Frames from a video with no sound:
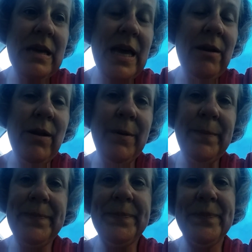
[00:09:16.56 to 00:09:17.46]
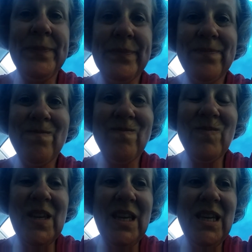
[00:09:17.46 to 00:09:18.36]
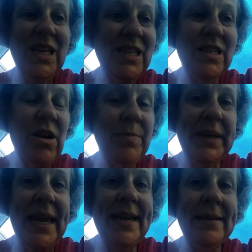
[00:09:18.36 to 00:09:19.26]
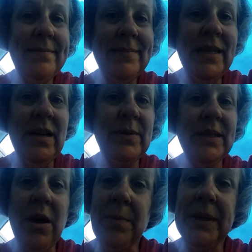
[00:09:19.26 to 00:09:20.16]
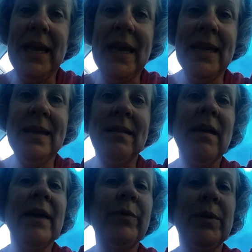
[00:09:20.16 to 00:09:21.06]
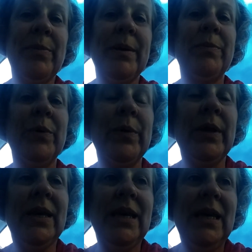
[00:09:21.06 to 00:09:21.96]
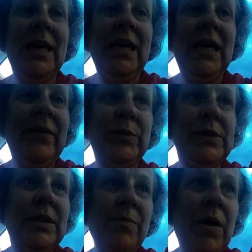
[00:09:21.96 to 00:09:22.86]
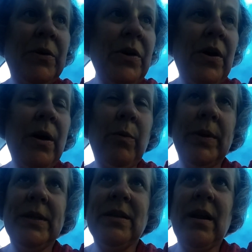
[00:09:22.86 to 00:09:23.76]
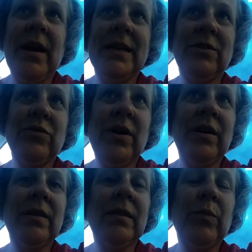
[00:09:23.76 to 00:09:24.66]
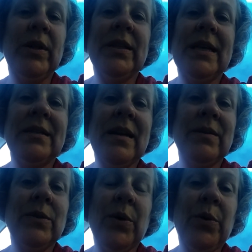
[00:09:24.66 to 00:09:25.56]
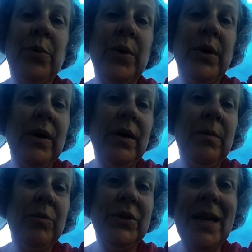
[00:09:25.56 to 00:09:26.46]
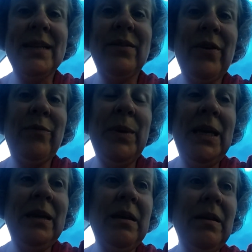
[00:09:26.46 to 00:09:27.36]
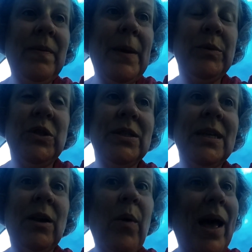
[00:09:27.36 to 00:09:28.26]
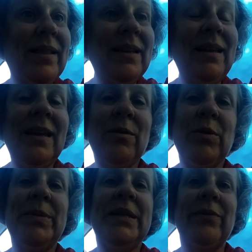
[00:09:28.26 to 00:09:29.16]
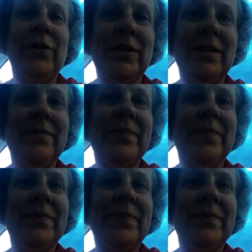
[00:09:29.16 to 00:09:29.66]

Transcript: I don't know. It's complicated. You know, it's complicated life with a pit bull. If it was a smaller dog, one that's not high-strung, one that's not so protective of me, that would just sit quietly, it would be different.